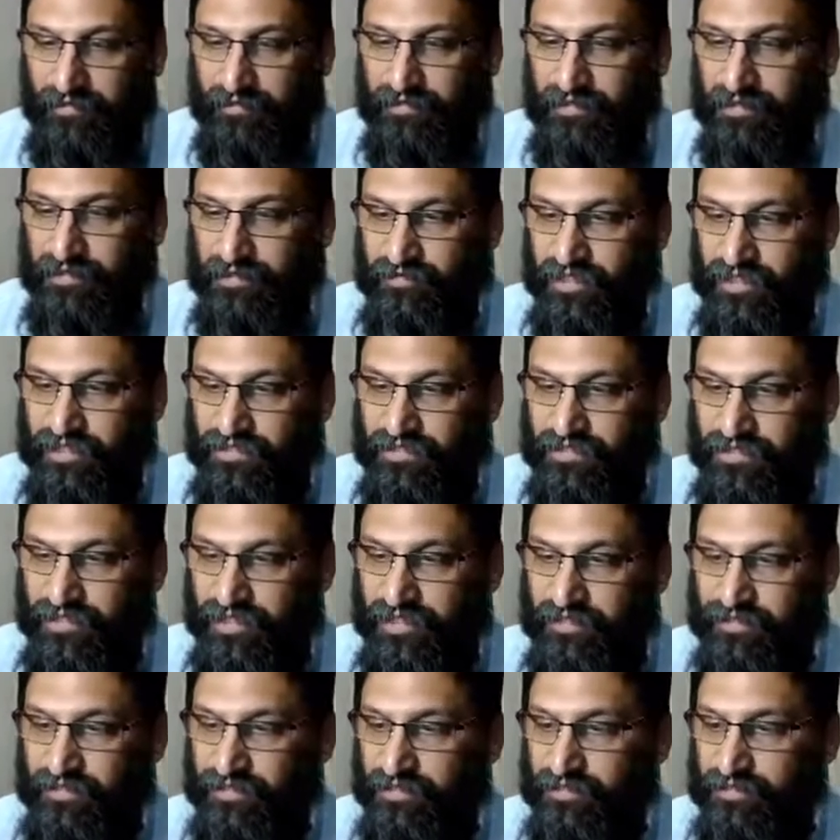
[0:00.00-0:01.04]
This
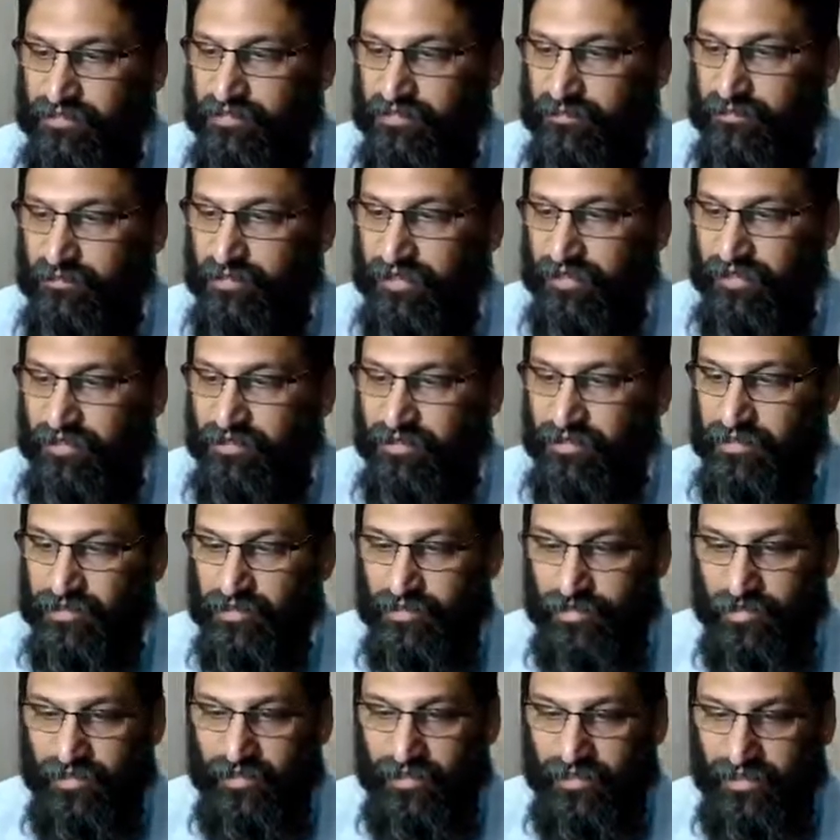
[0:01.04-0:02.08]
translates into blinding
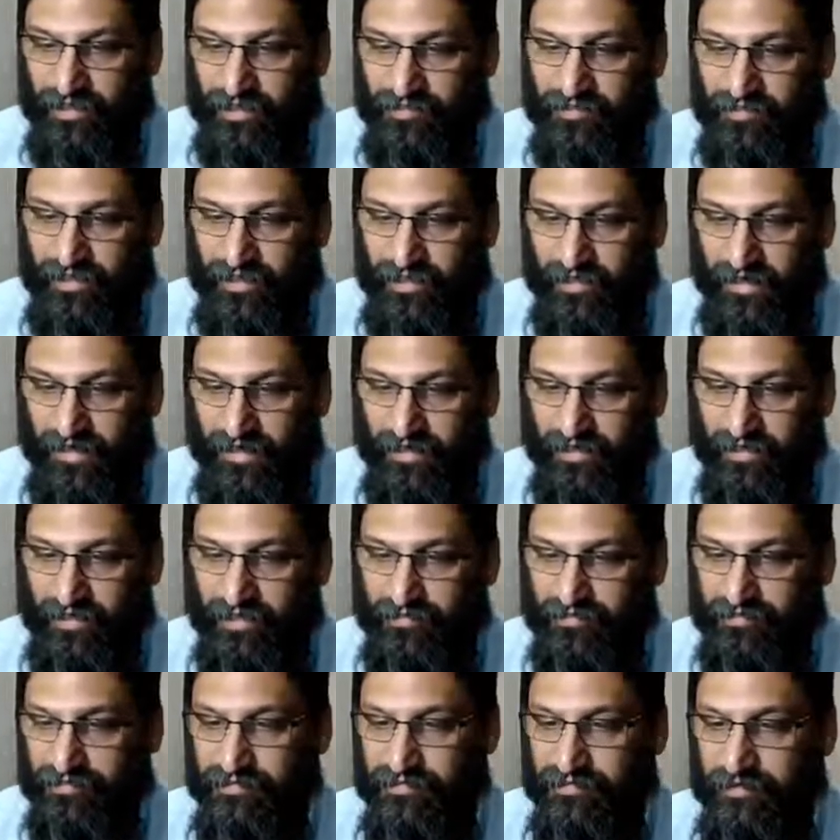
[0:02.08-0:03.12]
jaw aches and
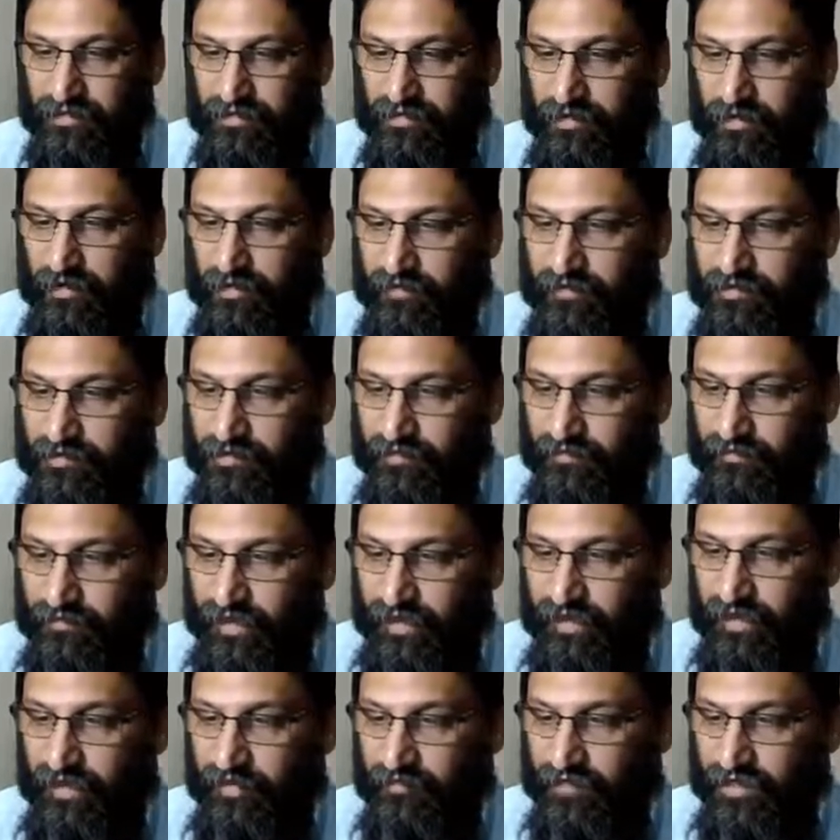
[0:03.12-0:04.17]
headaches. Also
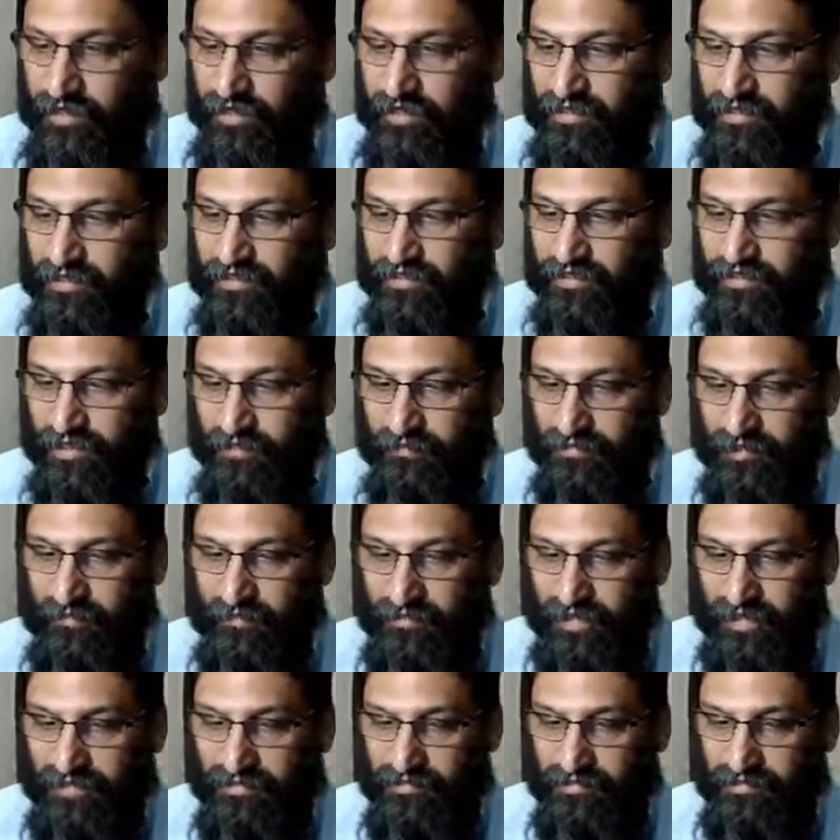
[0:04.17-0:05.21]
very irregular sleeping
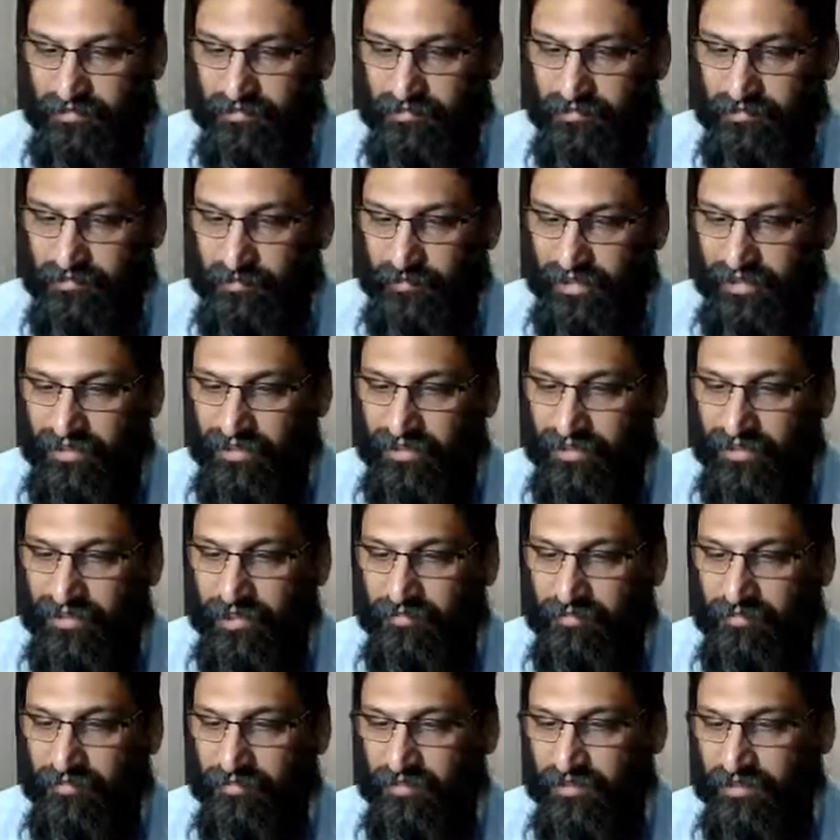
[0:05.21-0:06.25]
patterns, waking
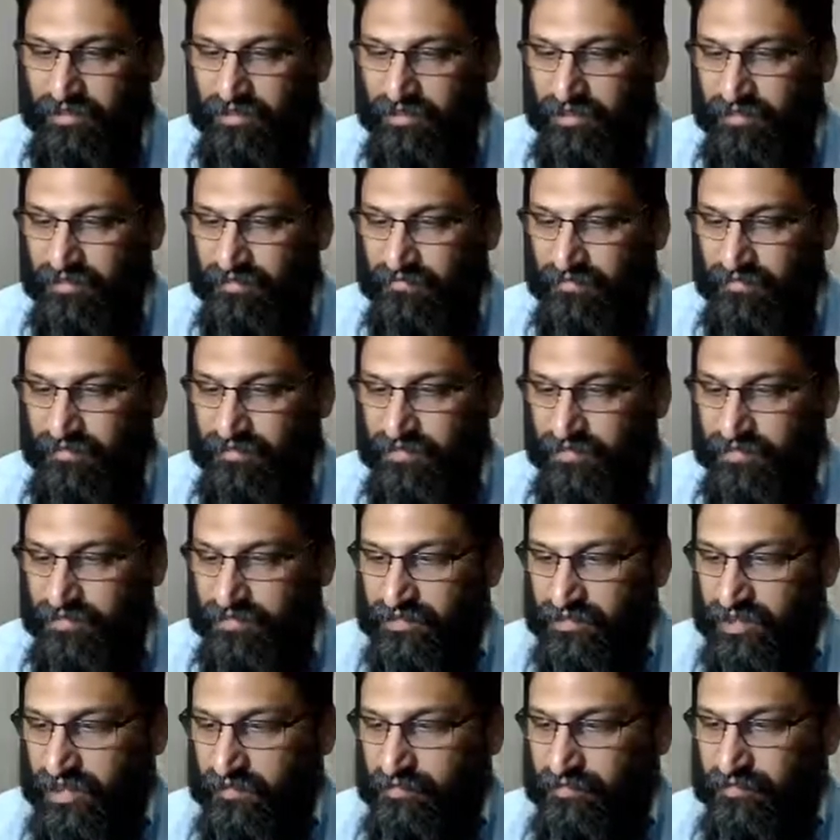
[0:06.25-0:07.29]
up about 10 to 15
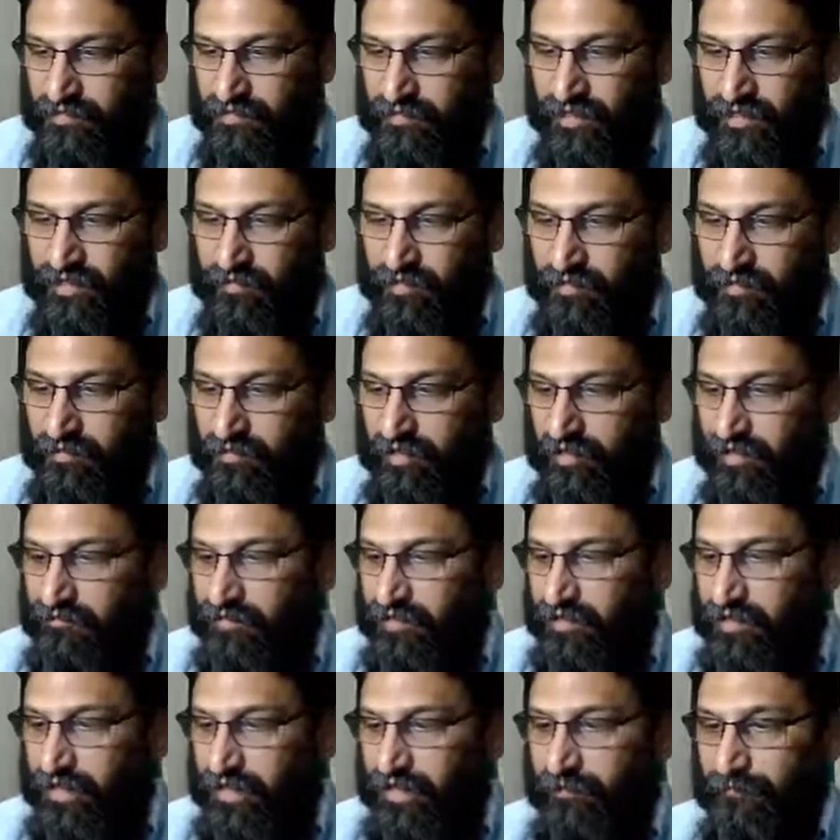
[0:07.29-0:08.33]
times minimum
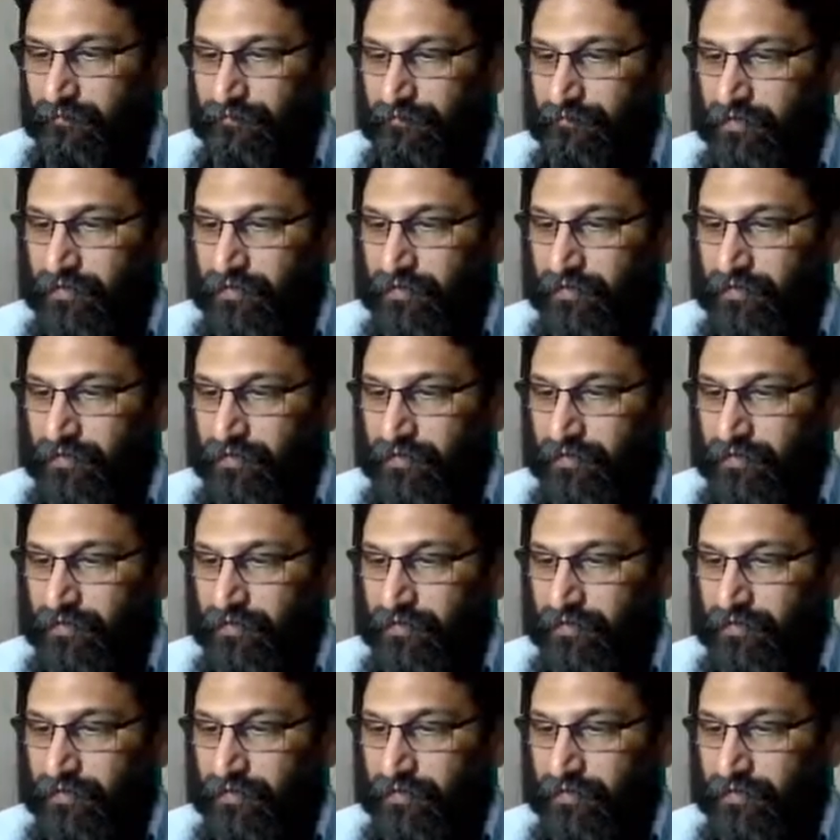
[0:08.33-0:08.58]
every day.